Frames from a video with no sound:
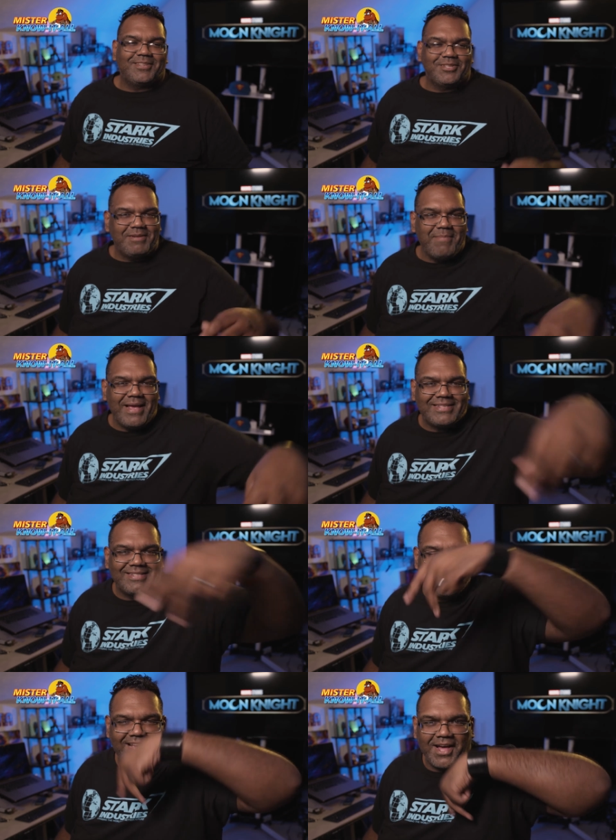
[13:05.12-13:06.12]
so she makes it
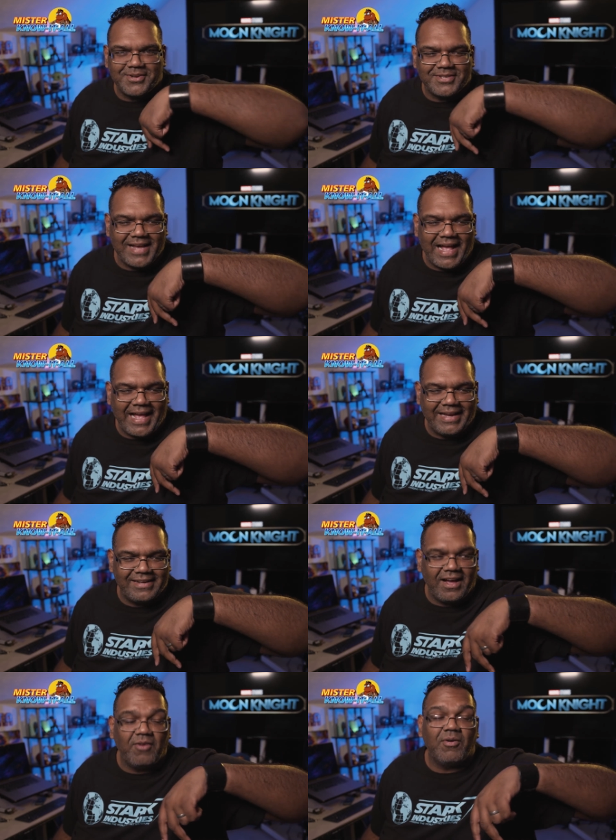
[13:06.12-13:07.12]
to the other
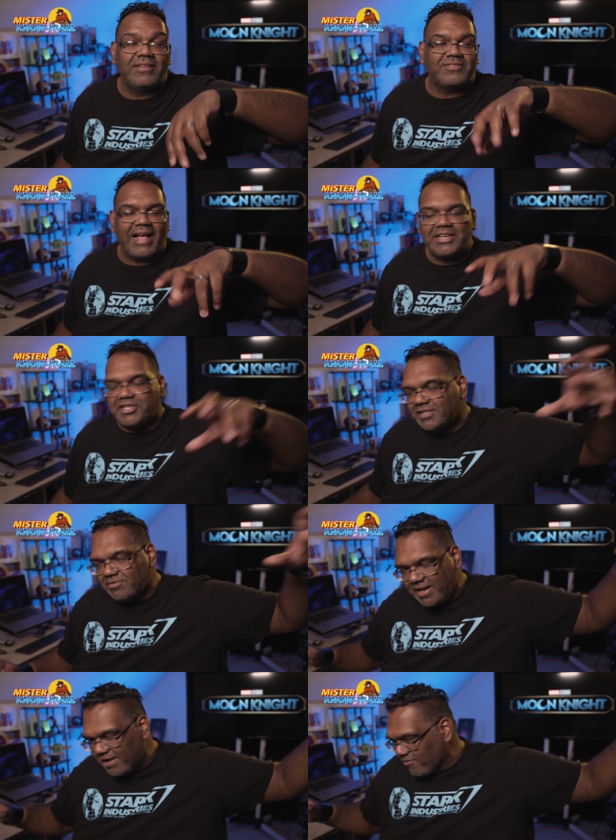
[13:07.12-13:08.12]
side. Oh, so as she's
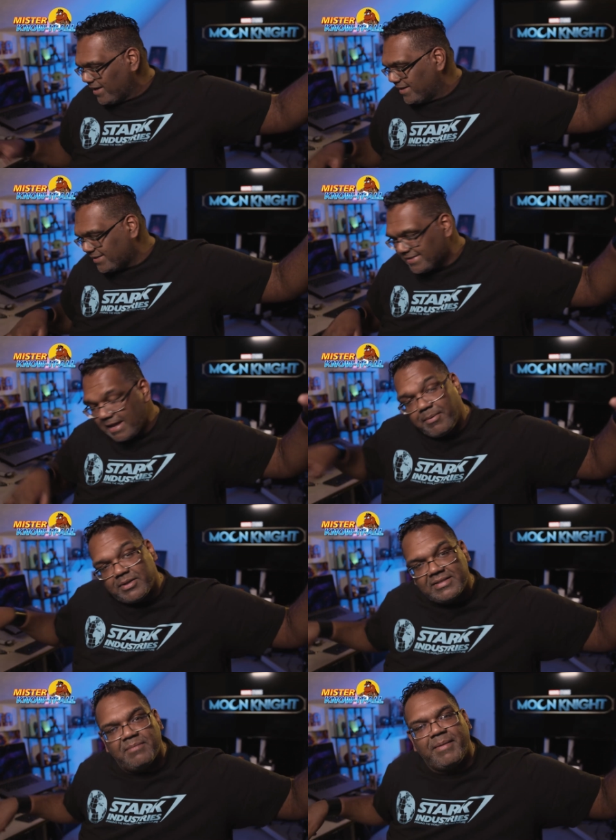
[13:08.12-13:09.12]
getting ready to step
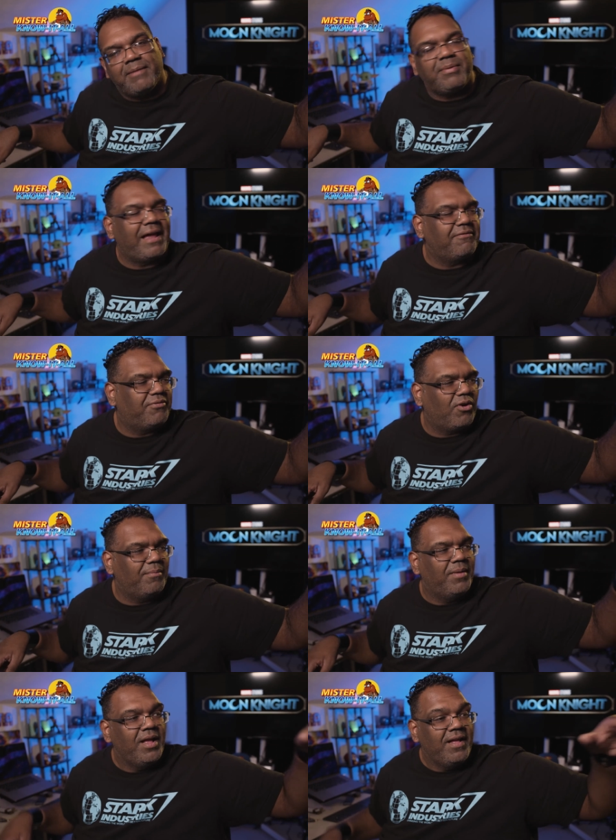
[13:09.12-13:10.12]
onto the main
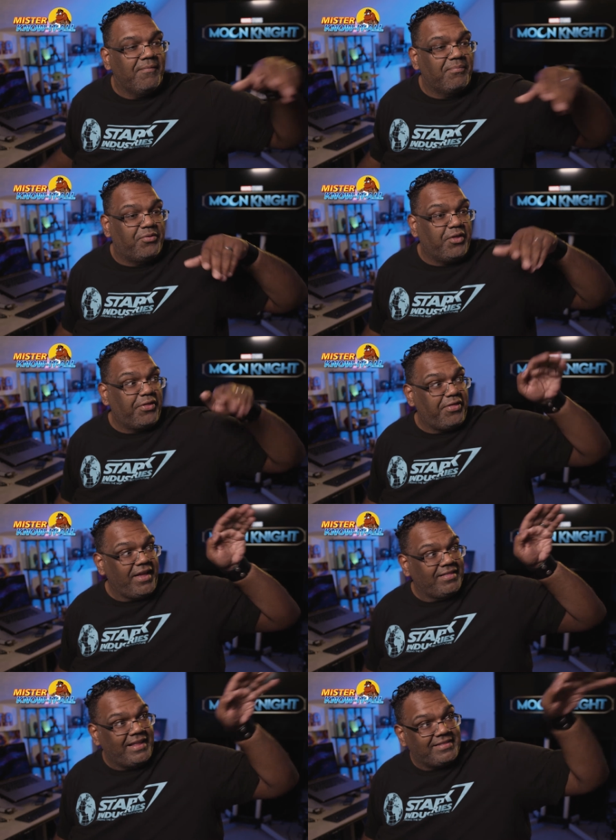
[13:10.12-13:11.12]
platform, the
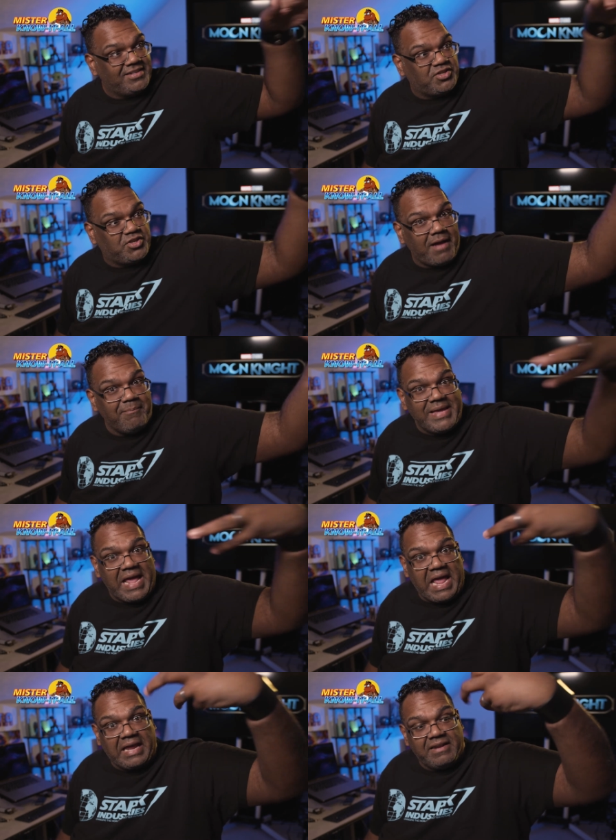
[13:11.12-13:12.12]
thing, like this zombie
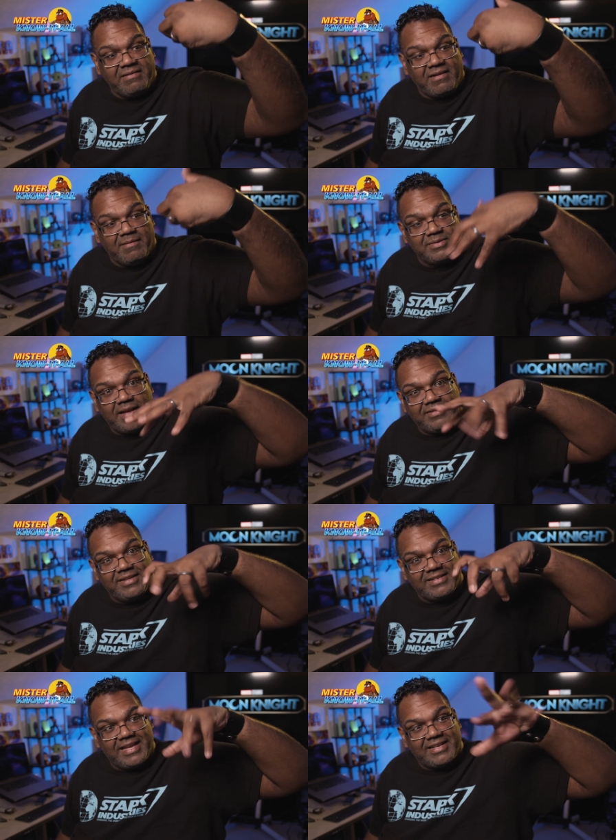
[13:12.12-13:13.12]
hand comes out
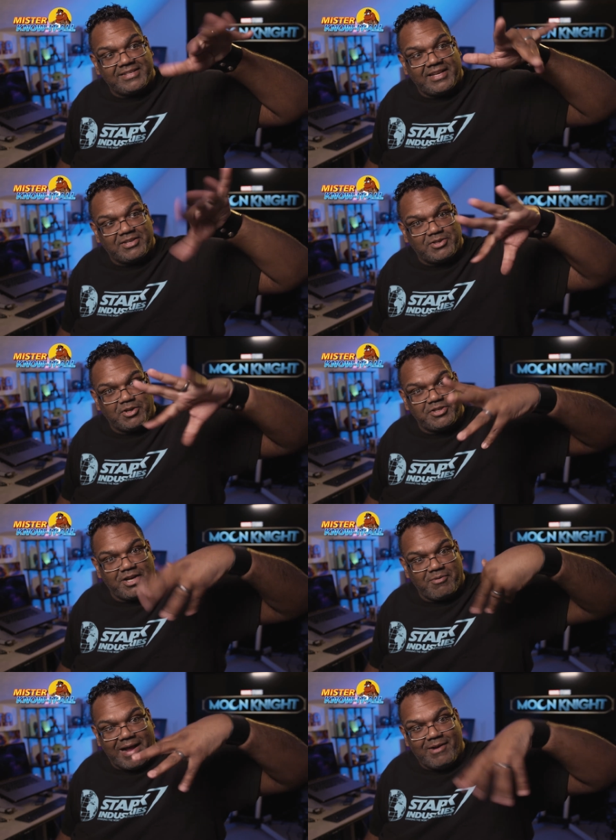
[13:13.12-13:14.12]
and is like
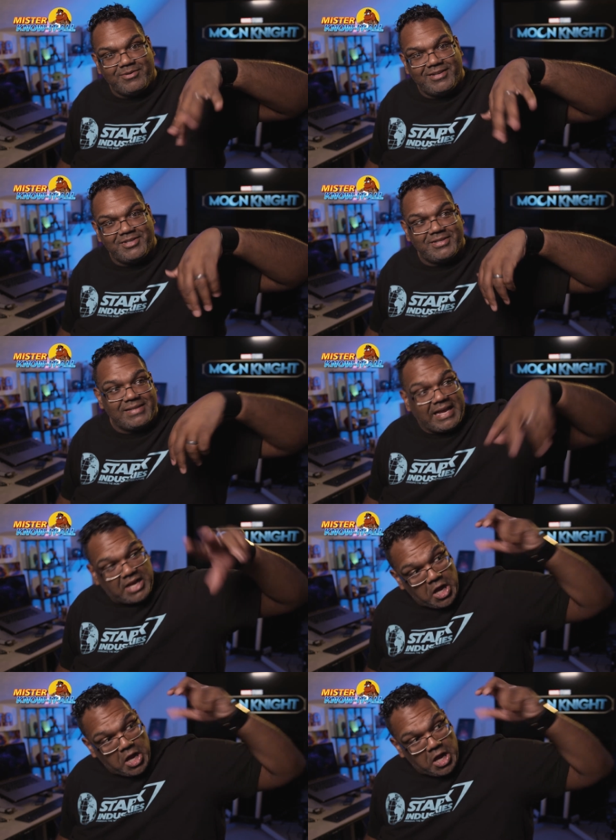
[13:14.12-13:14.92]
searching around, and she's like,